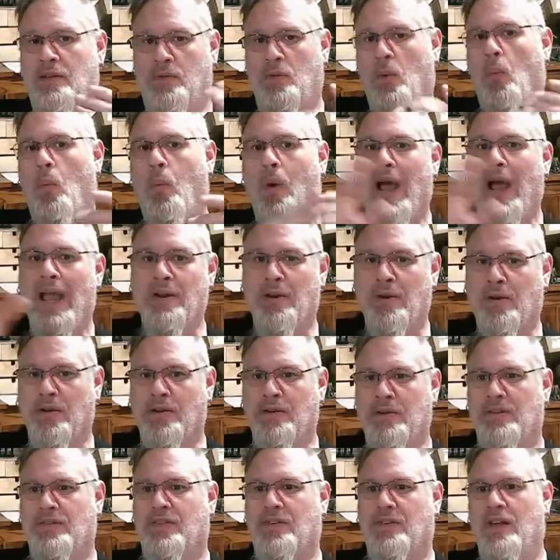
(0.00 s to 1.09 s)
wider
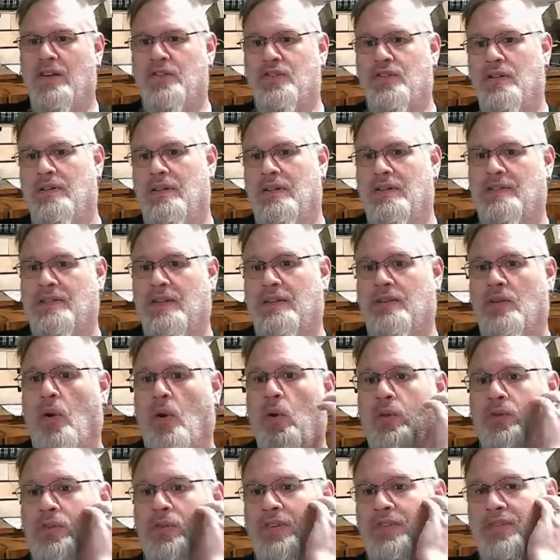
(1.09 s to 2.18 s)
discussion. It's not the
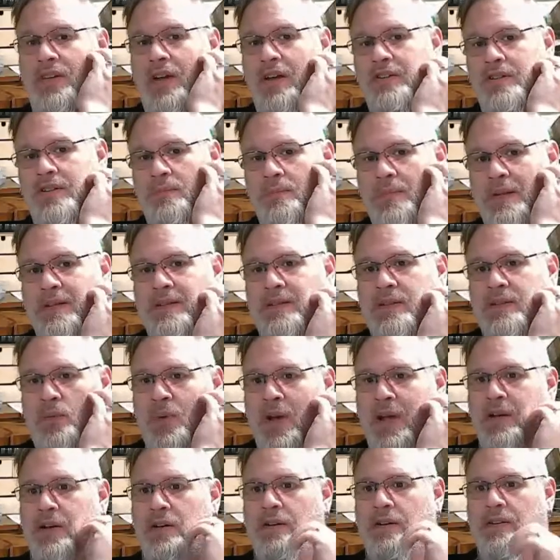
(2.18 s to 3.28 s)
whole discussion, but it's the
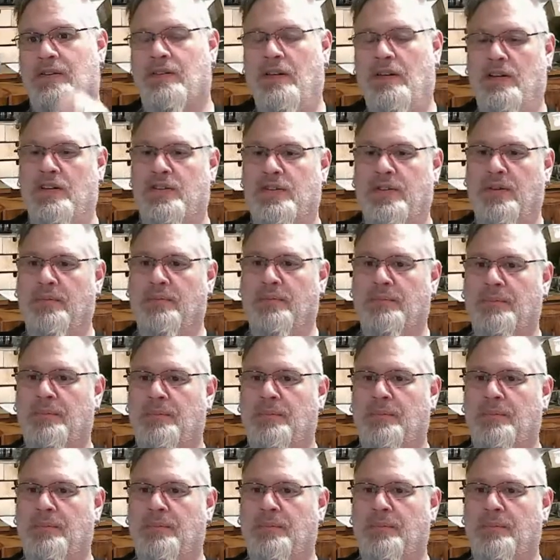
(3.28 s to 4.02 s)
wider discussion.